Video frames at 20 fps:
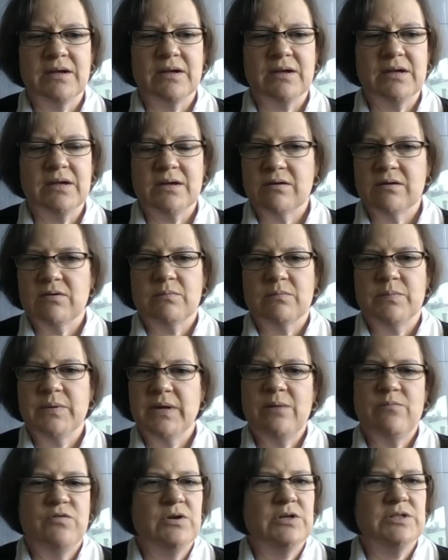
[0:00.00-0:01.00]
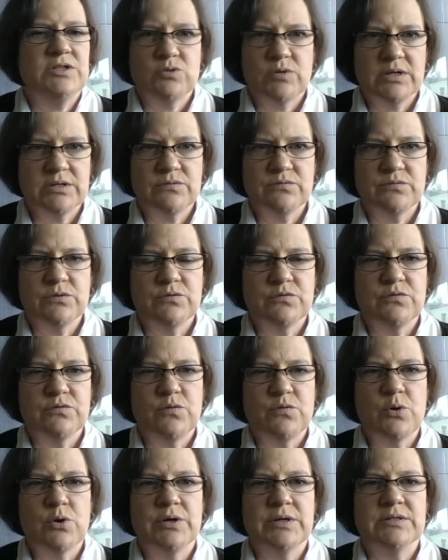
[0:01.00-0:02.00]
it became very stressful
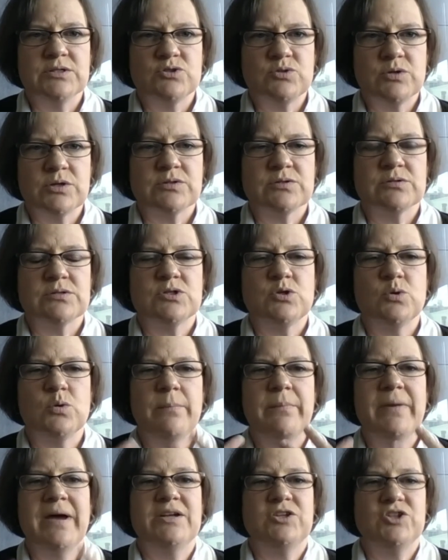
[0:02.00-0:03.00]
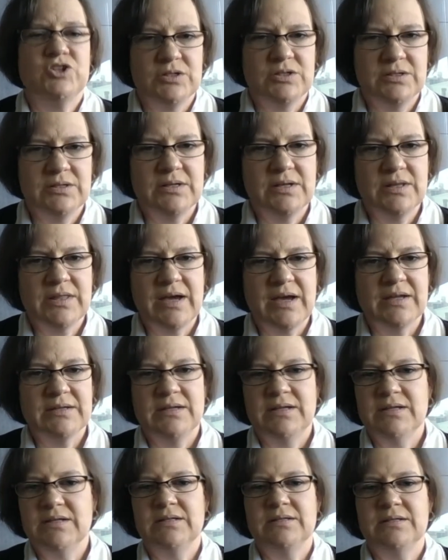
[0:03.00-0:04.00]
for instructors to imagine that
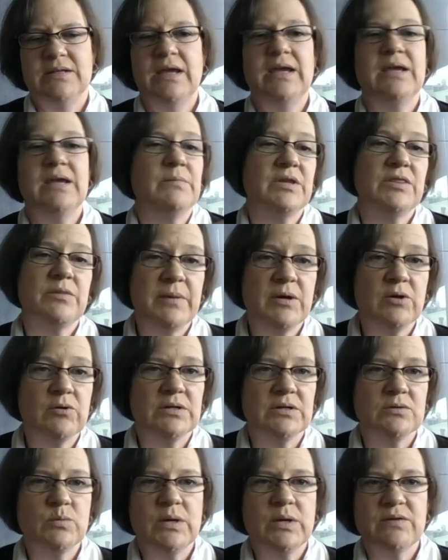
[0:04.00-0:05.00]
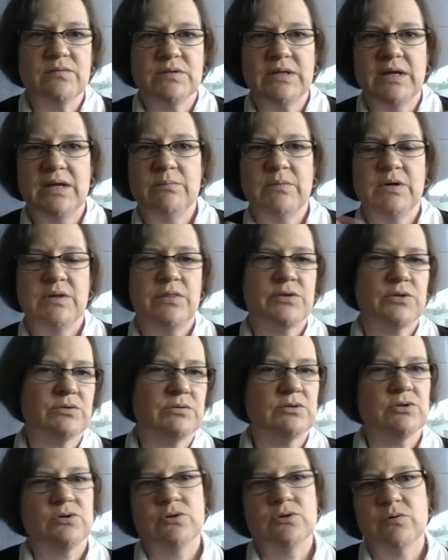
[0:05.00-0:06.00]
in an eight month period, we have an eight month
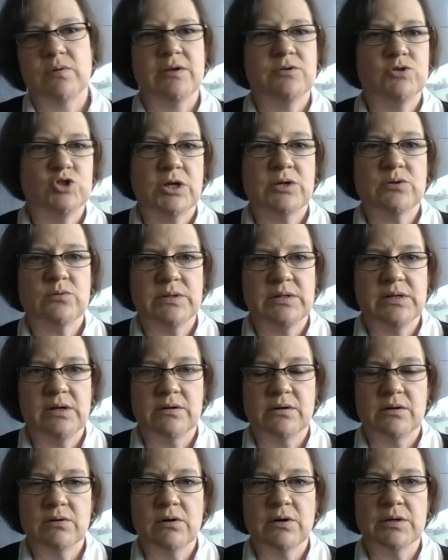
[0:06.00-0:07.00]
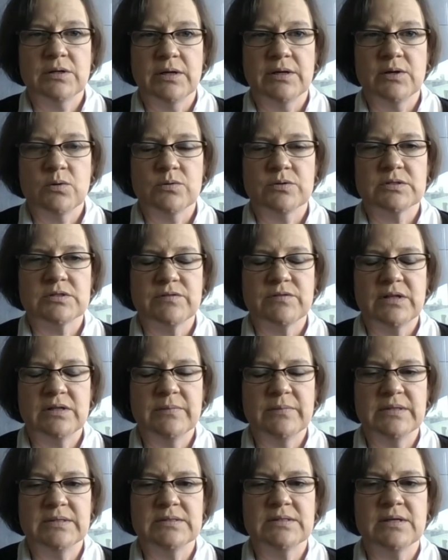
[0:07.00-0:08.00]
turnaround generally on our online course
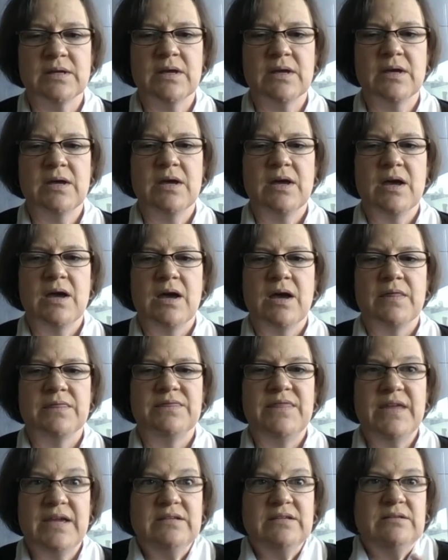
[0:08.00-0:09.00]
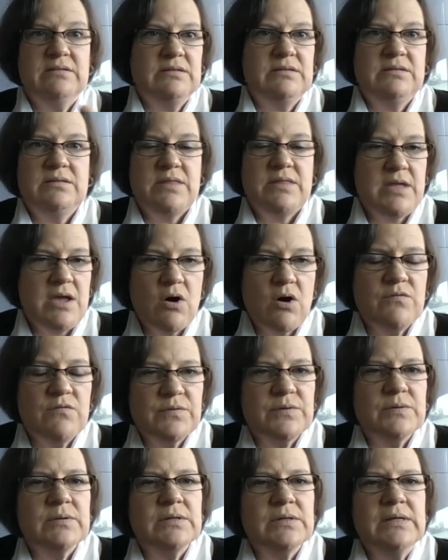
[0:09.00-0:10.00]
developments they they
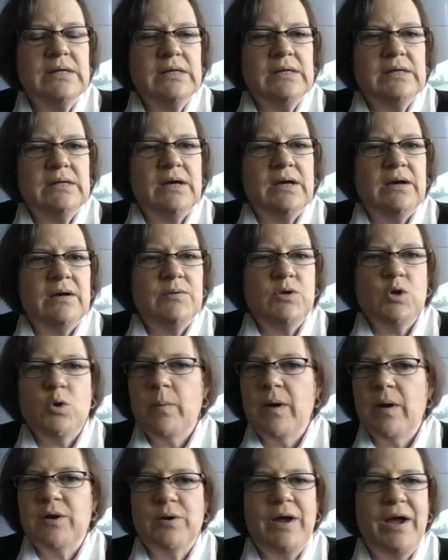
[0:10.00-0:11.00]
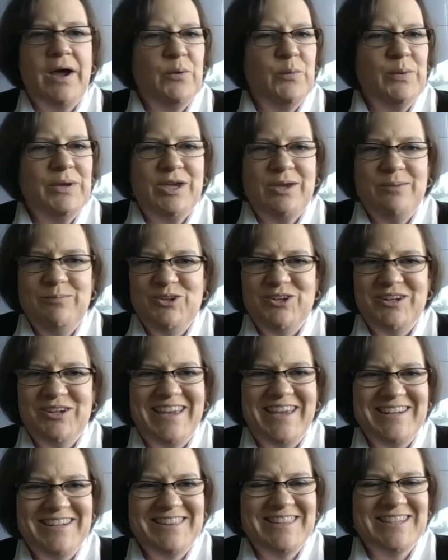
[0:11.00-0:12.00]
often uh, no matter how we
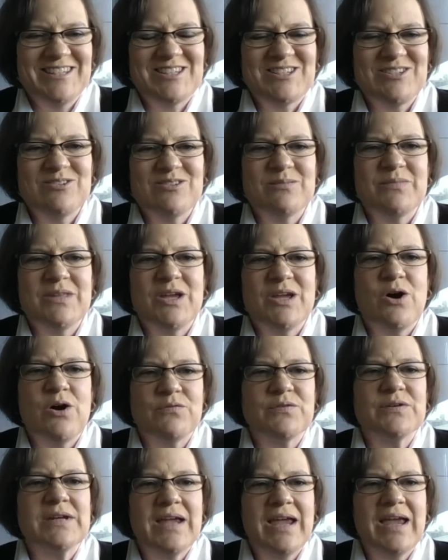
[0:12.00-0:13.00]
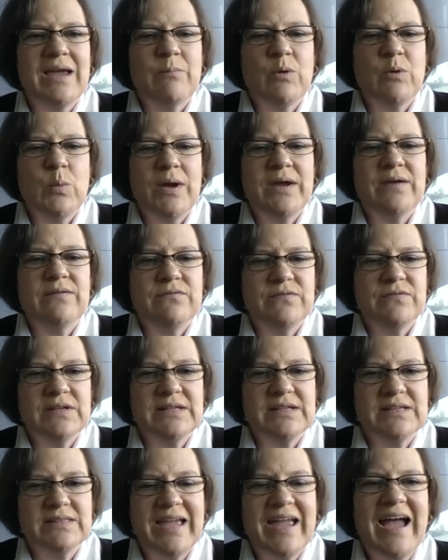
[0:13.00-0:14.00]
communicated things to them they often came away
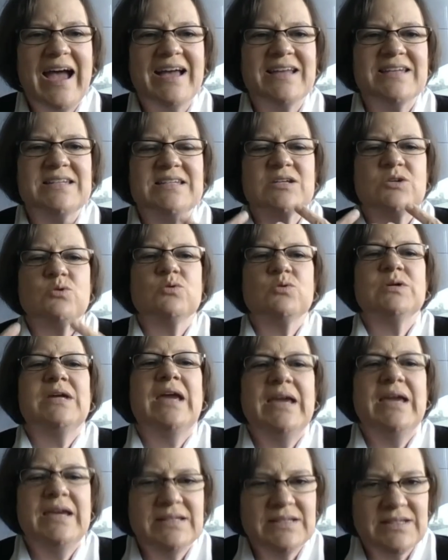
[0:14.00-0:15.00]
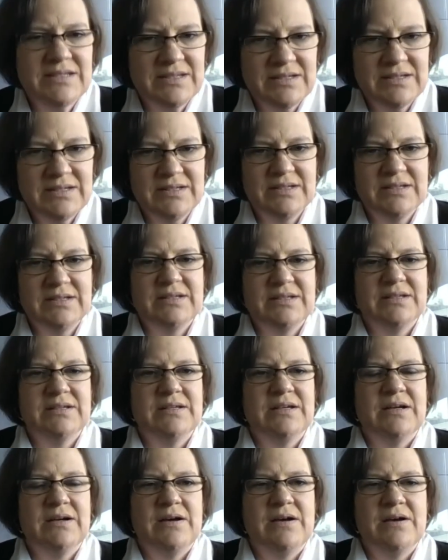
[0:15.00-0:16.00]
feeling they had to create
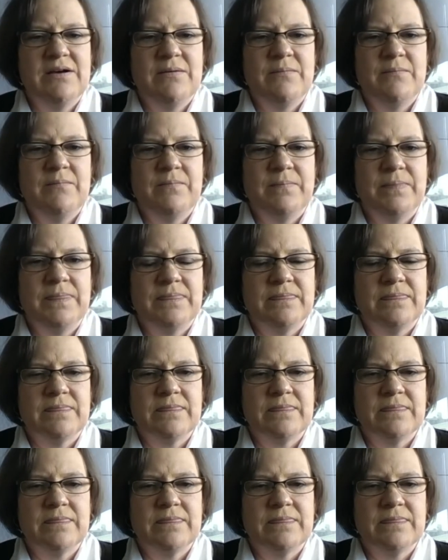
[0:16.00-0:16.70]
um,